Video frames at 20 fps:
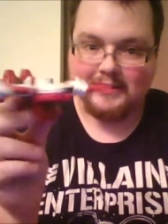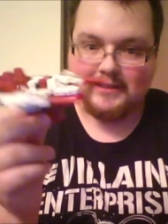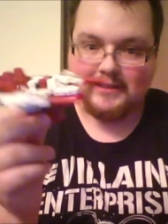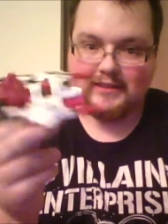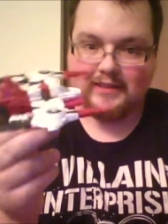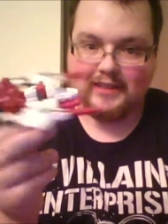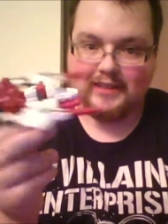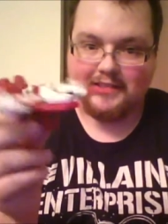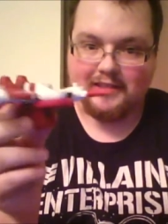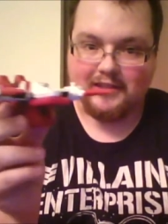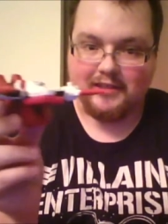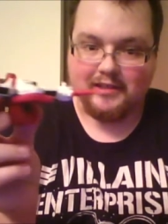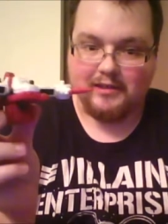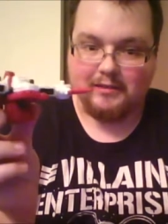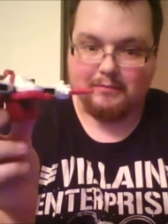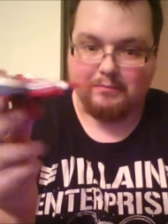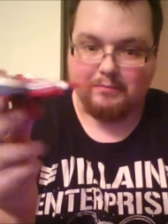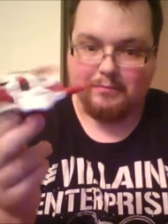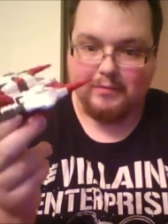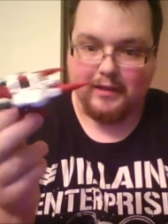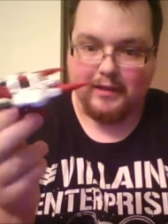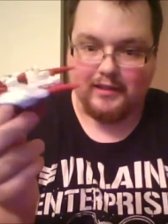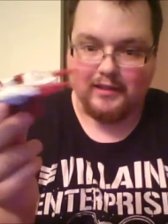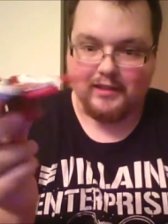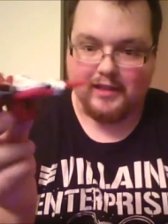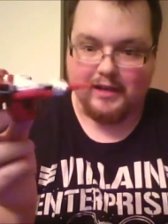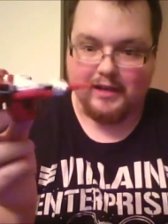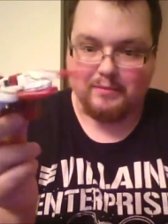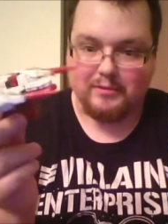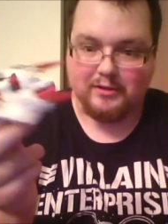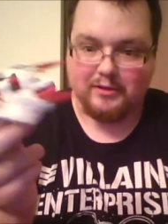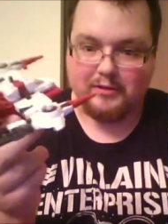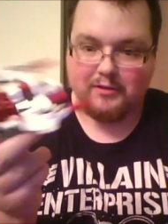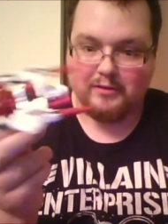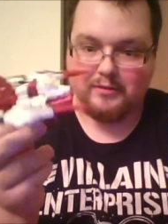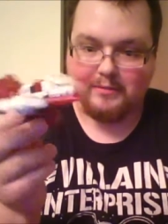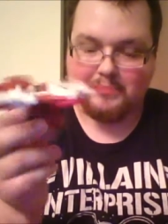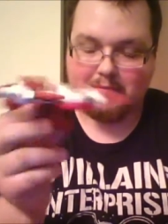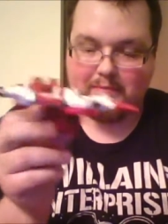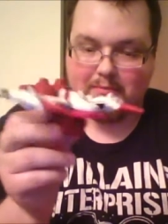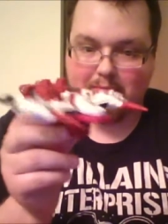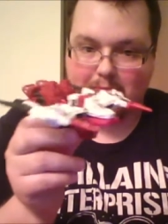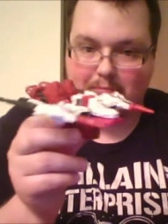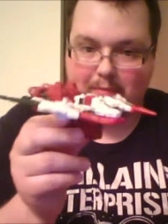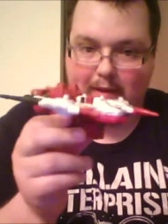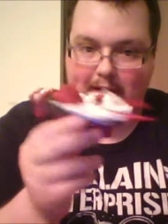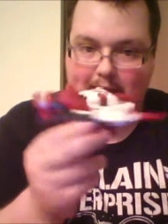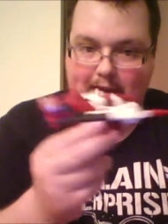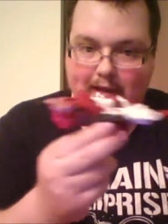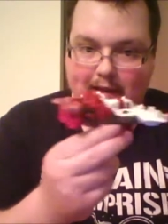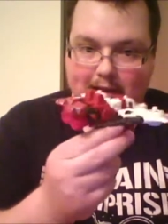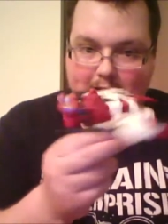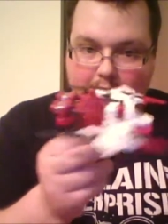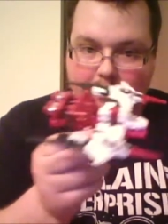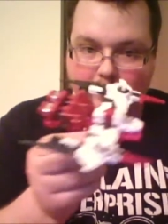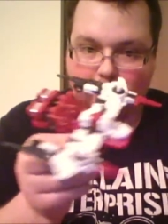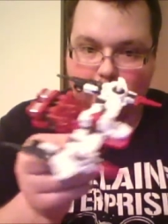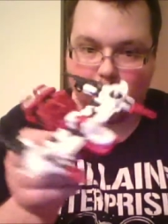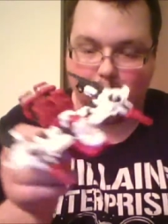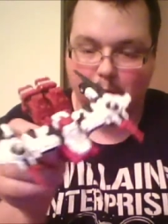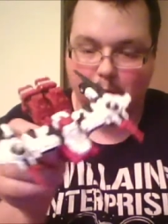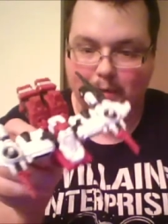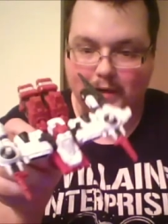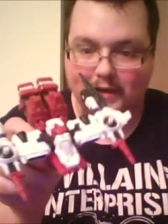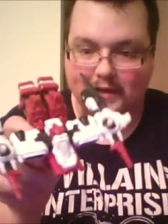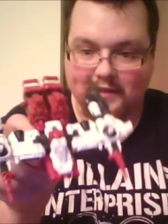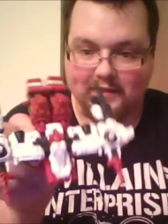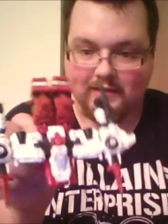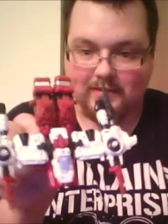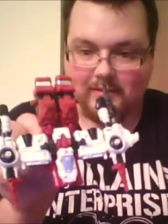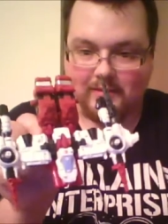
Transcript: it's a helicopter made out of a robot.